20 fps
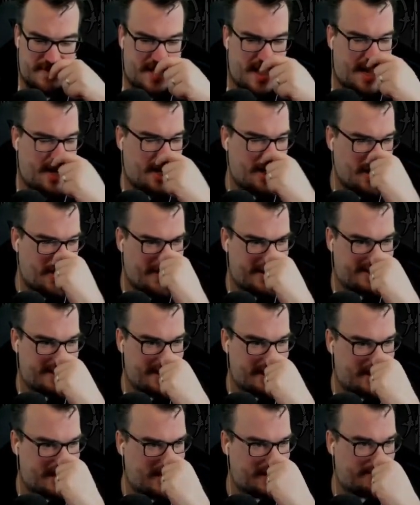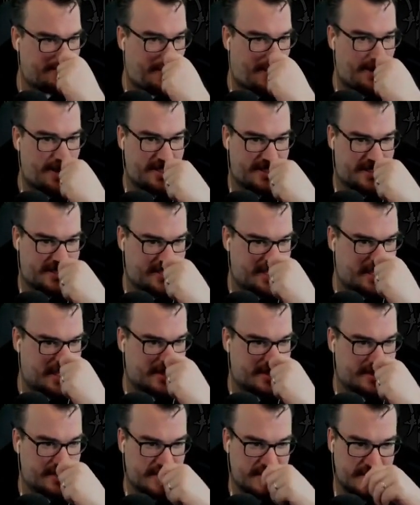I don't know if I'd say that this party
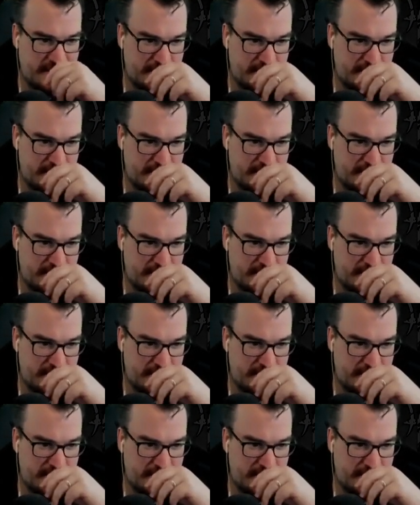sucks.